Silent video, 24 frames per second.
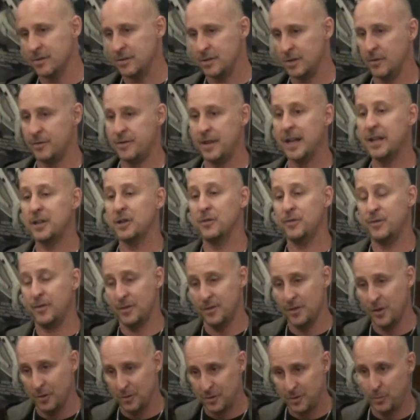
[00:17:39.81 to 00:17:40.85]
So thank you for
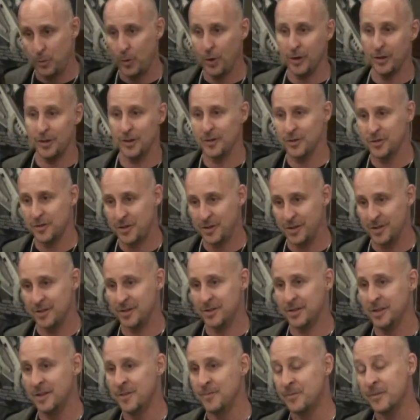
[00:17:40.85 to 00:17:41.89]
no spoilers
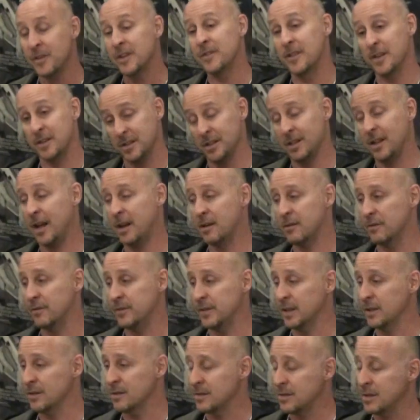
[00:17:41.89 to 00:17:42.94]
because there's a lot of
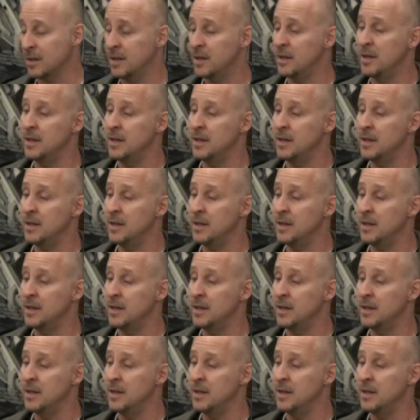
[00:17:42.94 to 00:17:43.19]
reveals.